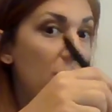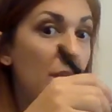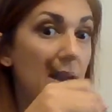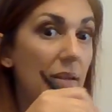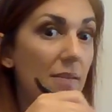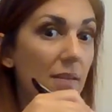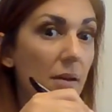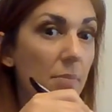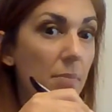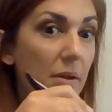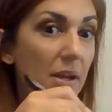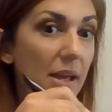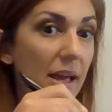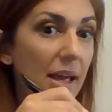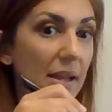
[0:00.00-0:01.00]
you dip it
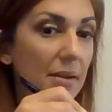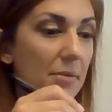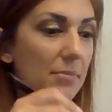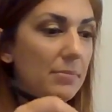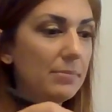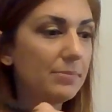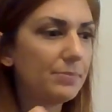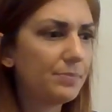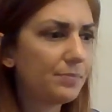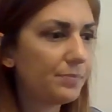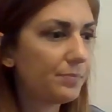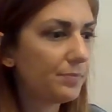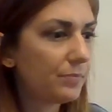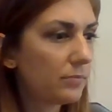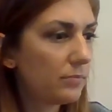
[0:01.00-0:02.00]

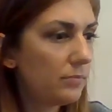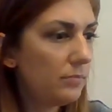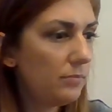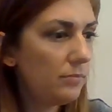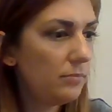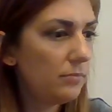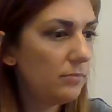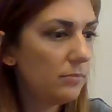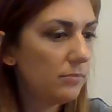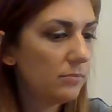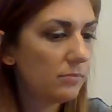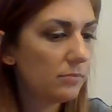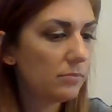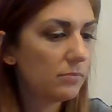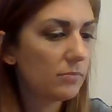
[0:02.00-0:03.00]
in,
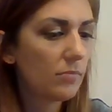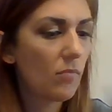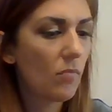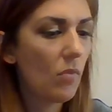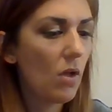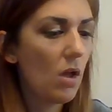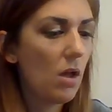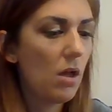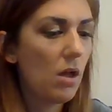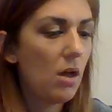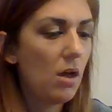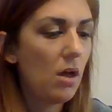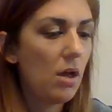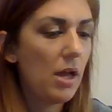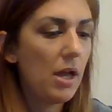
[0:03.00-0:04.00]

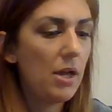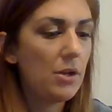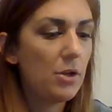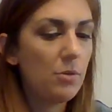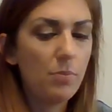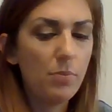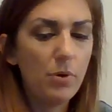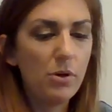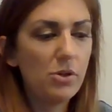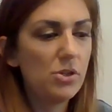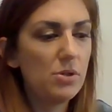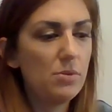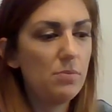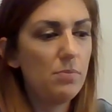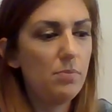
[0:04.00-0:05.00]
and you put
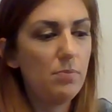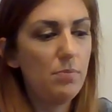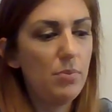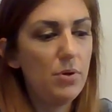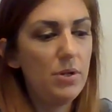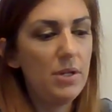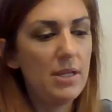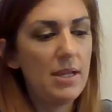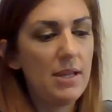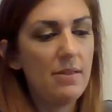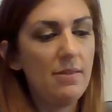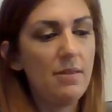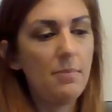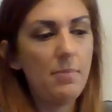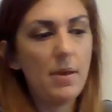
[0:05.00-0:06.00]
it
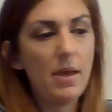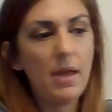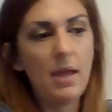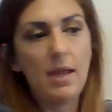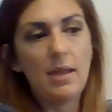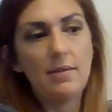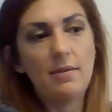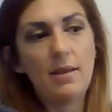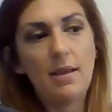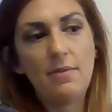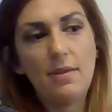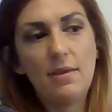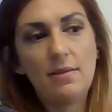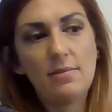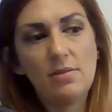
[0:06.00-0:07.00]
in the paint like
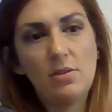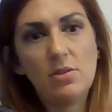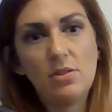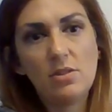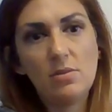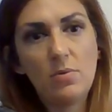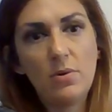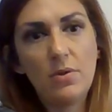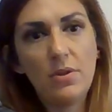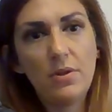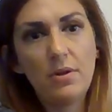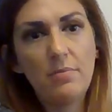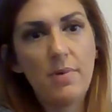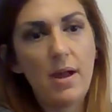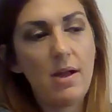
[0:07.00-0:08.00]
this. You swirl it
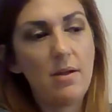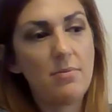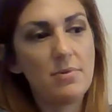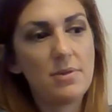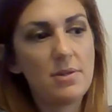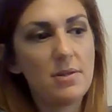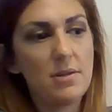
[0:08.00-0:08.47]
around,